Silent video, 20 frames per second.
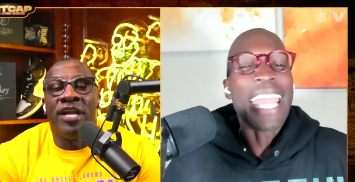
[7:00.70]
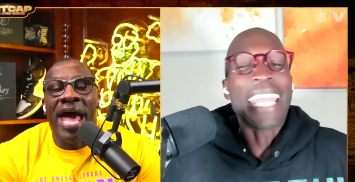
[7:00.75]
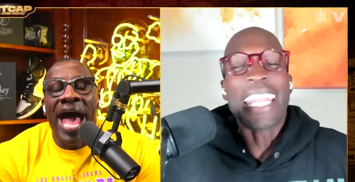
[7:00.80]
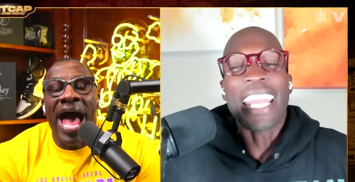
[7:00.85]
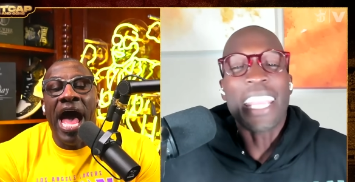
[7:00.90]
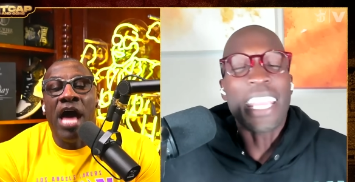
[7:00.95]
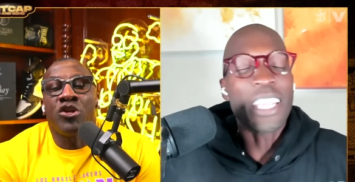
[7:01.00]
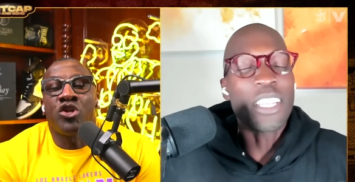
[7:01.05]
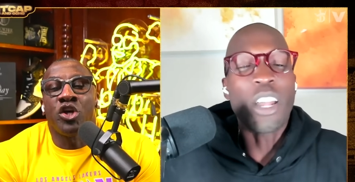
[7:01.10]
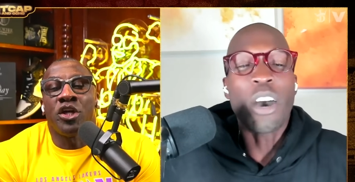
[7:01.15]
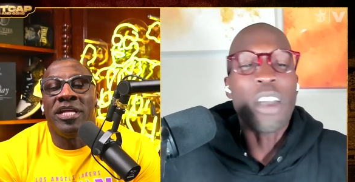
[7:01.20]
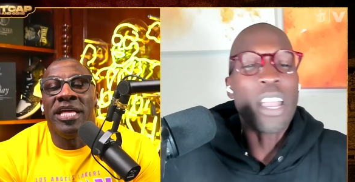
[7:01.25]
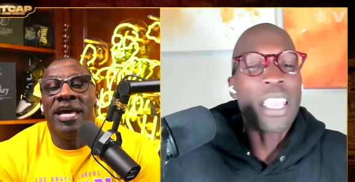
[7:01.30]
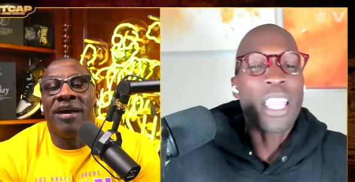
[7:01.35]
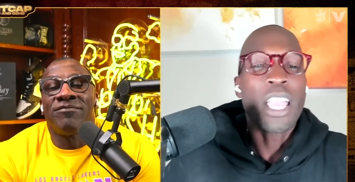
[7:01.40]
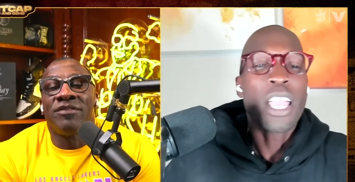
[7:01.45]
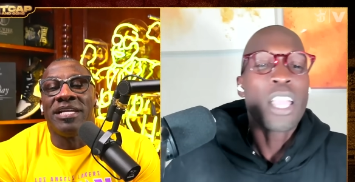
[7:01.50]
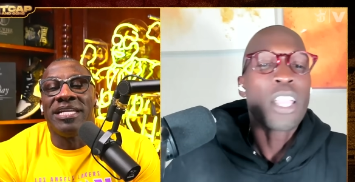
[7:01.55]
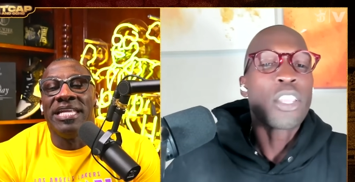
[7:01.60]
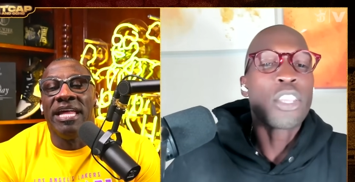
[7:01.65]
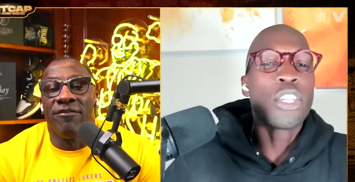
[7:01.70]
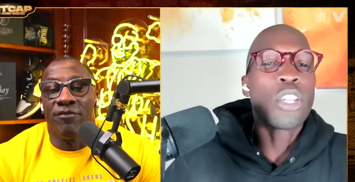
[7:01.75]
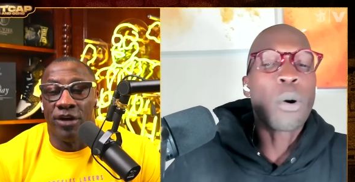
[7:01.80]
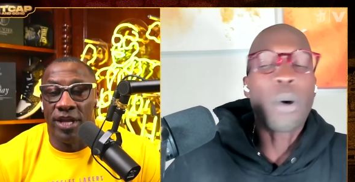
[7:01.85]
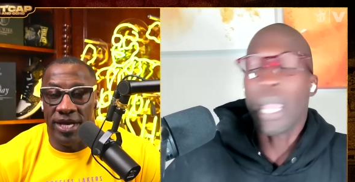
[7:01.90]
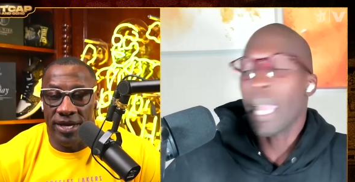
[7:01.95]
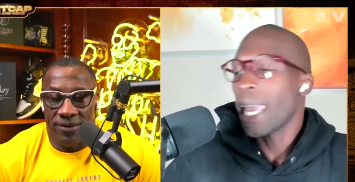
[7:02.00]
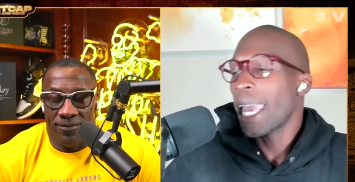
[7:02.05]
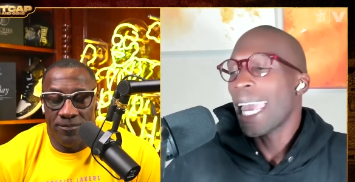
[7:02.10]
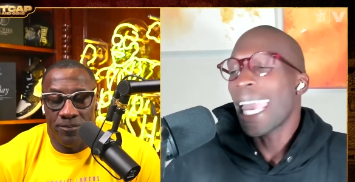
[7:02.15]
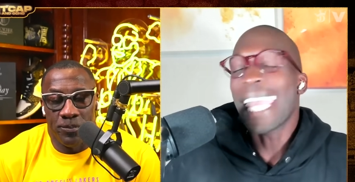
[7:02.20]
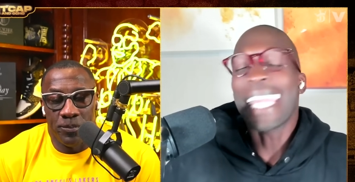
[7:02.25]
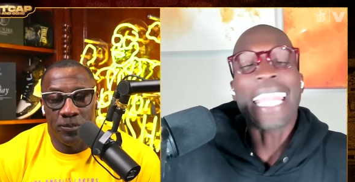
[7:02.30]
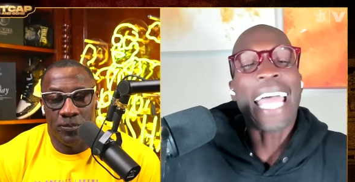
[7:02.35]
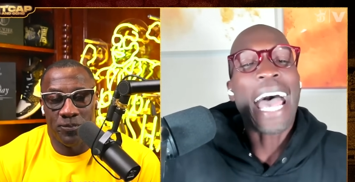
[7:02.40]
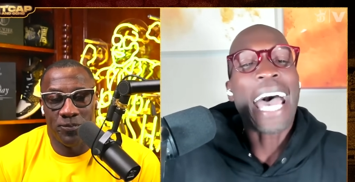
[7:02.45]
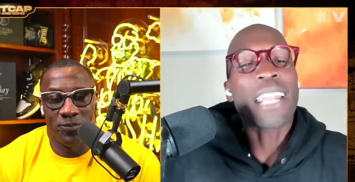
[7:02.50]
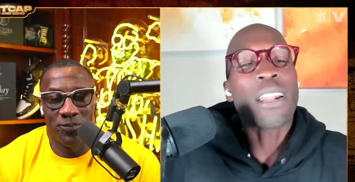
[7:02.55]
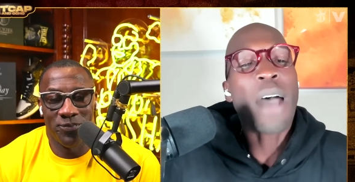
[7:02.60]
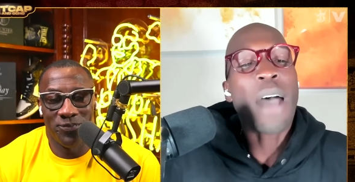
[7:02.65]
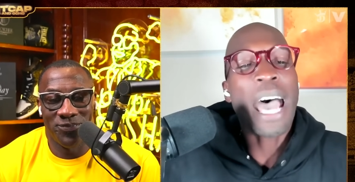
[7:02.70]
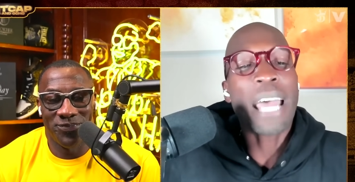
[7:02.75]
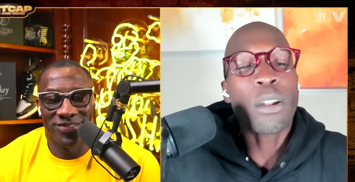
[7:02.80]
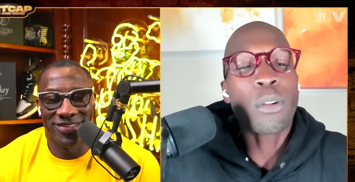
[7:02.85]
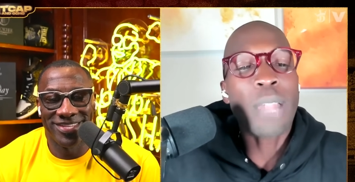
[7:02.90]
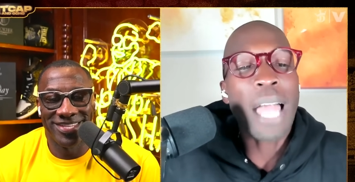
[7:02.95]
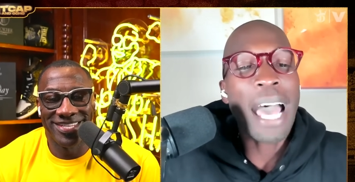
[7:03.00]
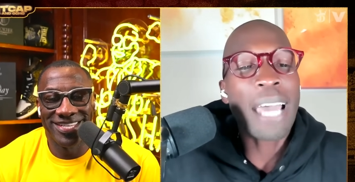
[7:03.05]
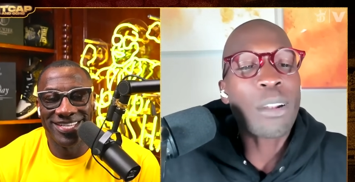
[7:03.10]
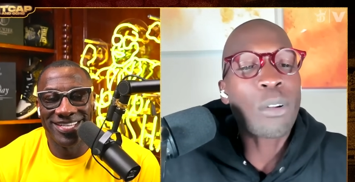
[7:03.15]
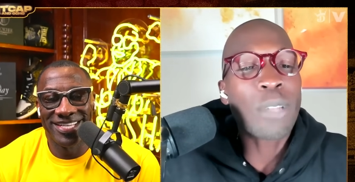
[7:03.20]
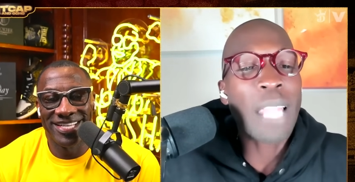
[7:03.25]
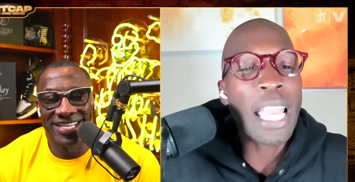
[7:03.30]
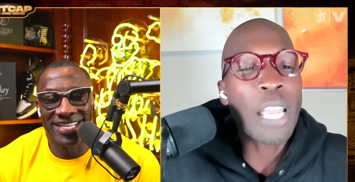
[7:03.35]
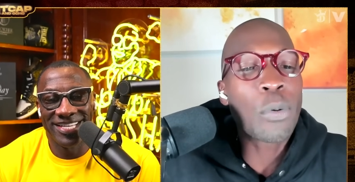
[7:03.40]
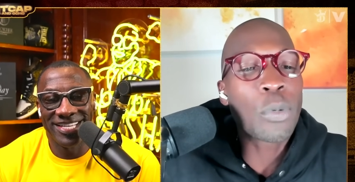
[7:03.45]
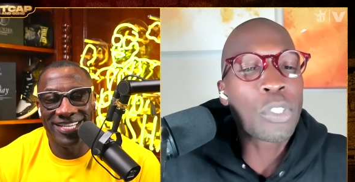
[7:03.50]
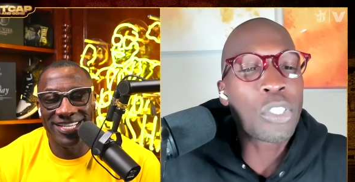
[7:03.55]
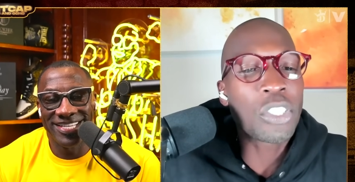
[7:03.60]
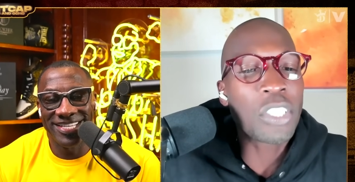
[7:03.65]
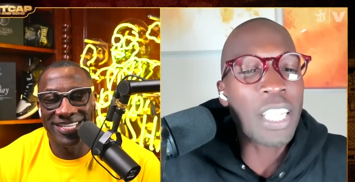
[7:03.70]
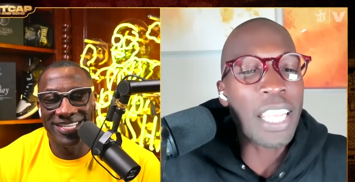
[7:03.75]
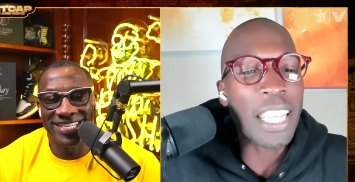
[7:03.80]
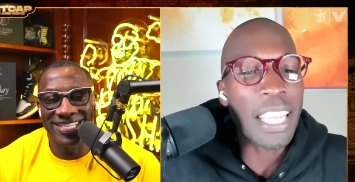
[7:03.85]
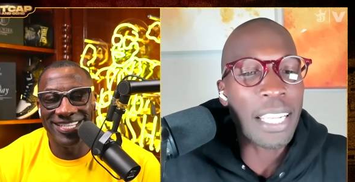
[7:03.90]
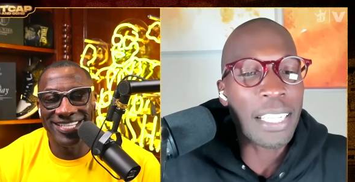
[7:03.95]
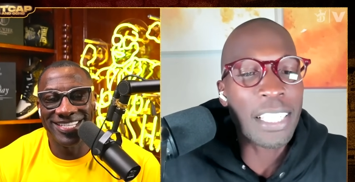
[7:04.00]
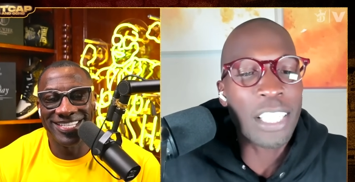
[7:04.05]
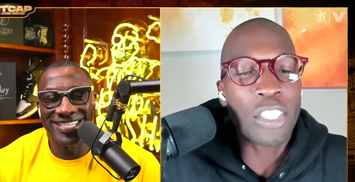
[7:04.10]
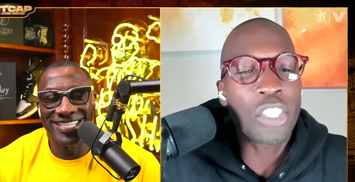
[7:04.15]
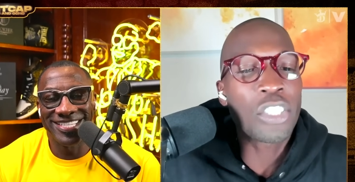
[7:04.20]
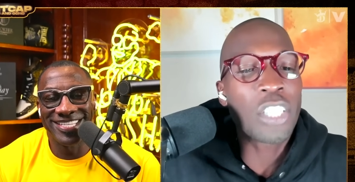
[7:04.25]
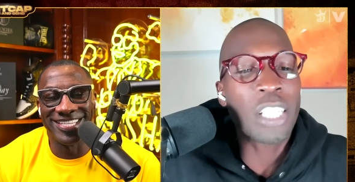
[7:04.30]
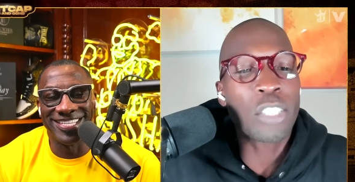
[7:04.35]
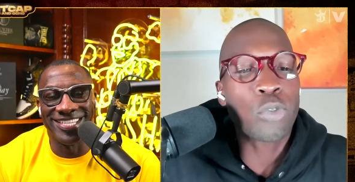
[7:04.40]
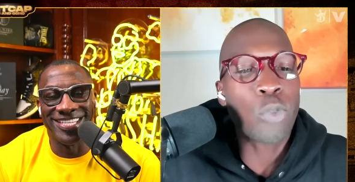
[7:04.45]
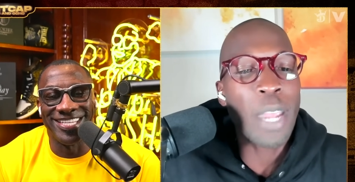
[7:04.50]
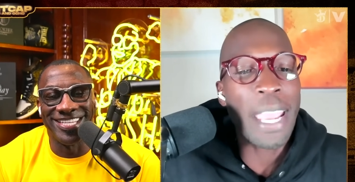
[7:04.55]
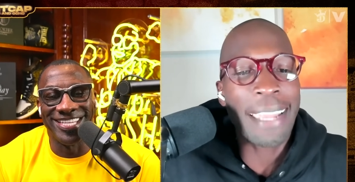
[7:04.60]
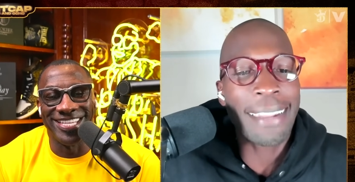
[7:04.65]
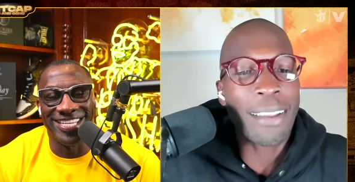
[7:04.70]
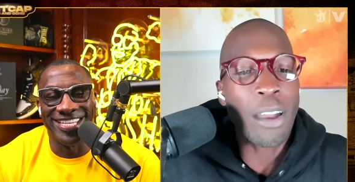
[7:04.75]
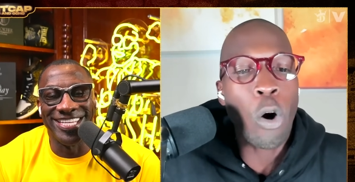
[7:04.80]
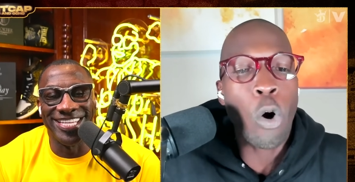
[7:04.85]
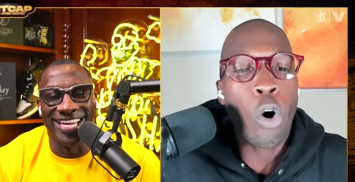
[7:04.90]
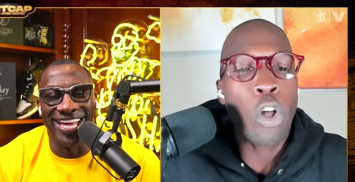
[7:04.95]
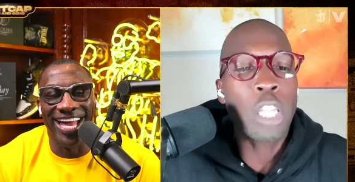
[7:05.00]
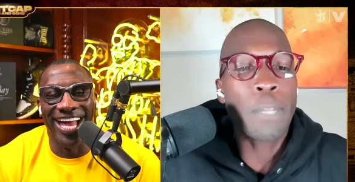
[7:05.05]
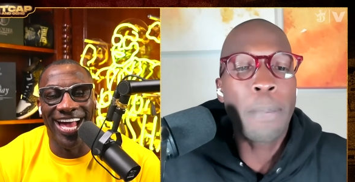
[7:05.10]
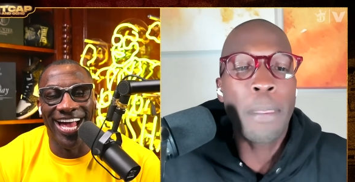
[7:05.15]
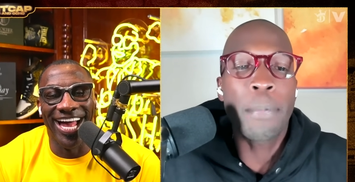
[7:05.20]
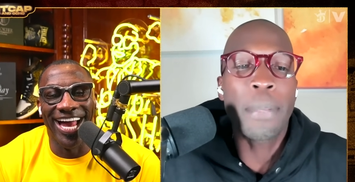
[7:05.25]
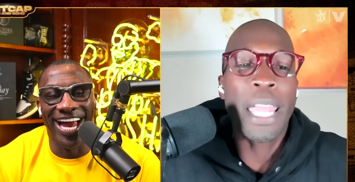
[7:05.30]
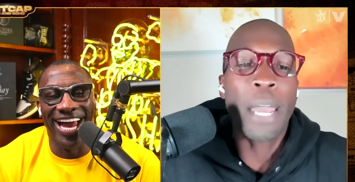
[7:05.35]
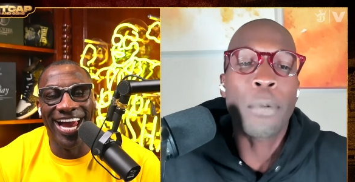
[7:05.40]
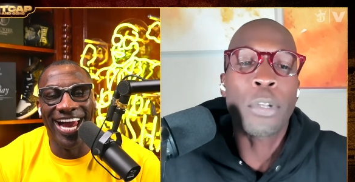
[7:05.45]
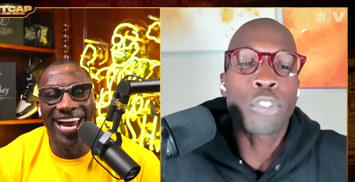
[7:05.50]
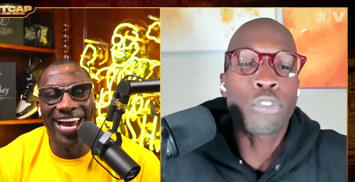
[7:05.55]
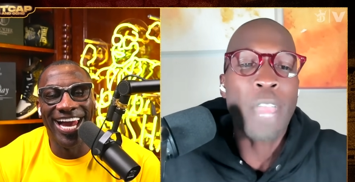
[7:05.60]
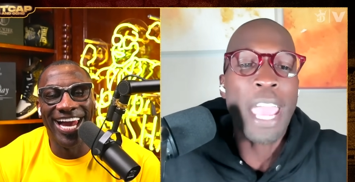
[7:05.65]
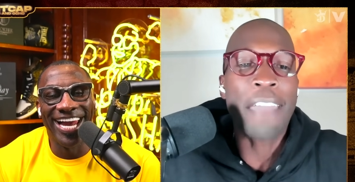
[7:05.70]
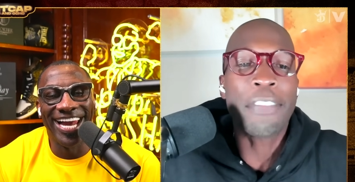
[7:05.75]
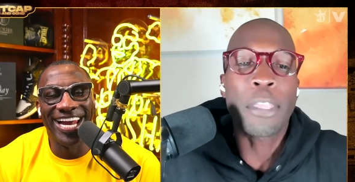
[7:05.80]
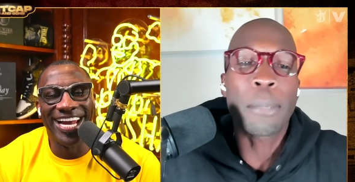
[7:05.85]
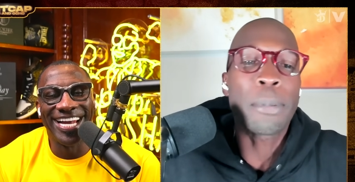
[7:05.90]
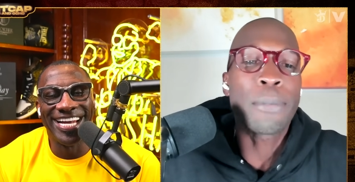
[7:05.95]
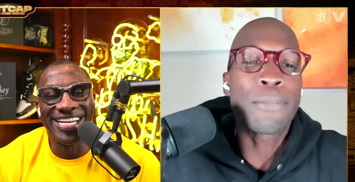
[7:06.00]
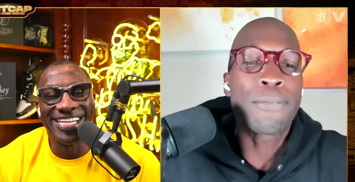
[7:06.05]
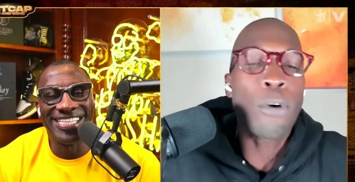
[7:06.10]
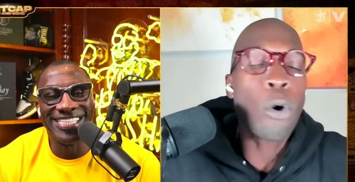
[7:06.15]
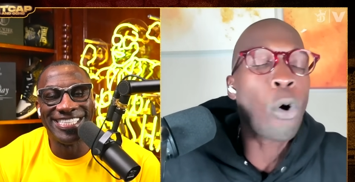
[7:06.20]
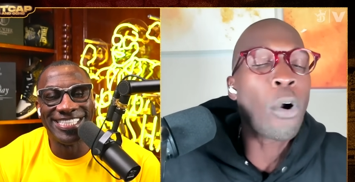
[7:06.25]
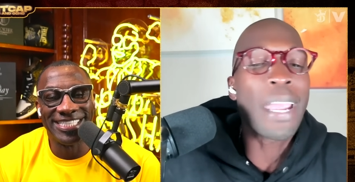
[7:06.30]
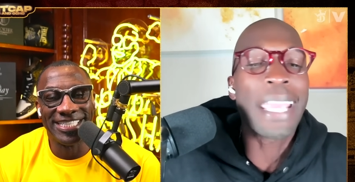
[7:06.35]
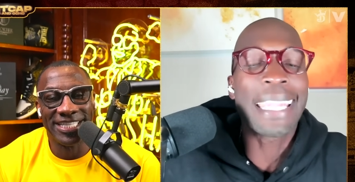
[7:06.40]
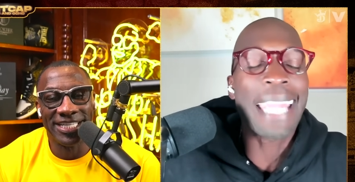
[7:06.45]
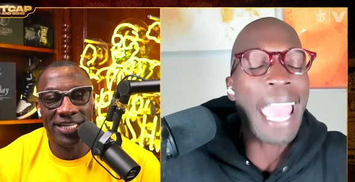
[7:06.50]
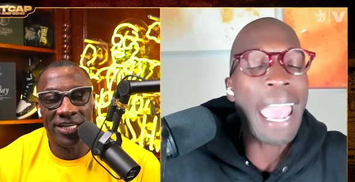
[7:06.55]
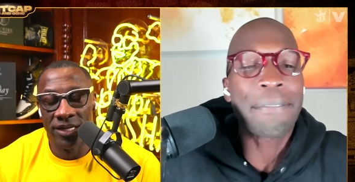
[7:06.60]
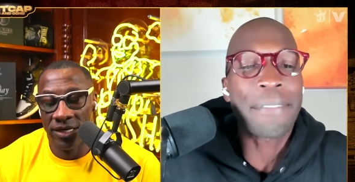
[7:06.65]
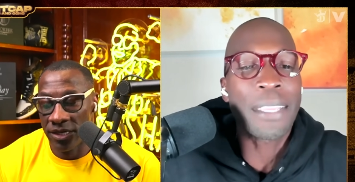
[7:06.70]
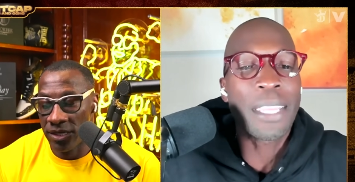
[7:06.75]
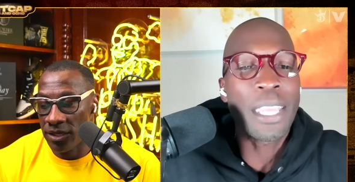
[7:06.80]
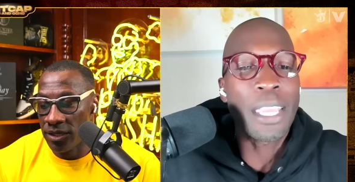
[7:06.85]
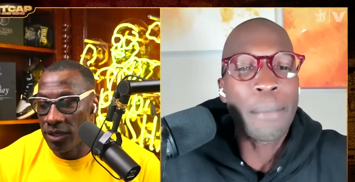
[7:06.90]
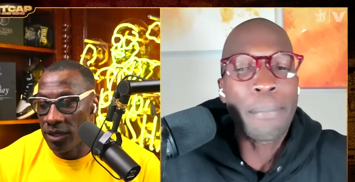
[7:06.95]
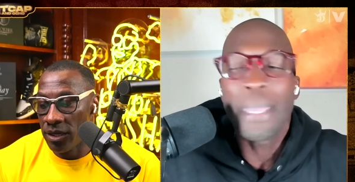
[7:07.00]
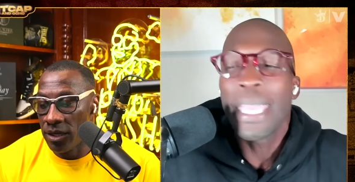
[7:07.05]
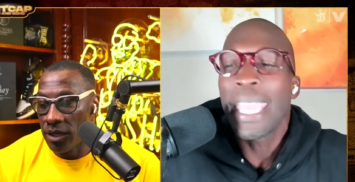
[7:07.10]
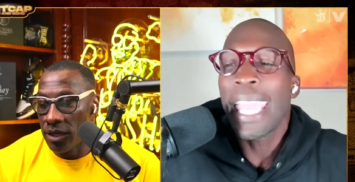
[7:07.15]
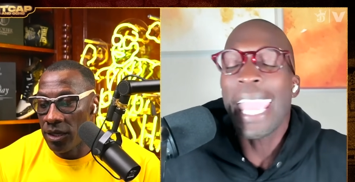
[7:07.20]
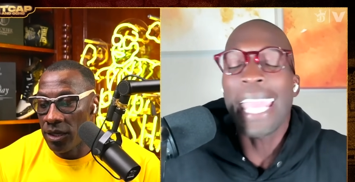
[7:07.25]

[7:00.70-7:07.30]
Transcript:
Speaker 1: How should uh, you know, he have delivered you know, And I don't, I don't, I don't like what you did because you just ran out all the people that were drafted before and after him,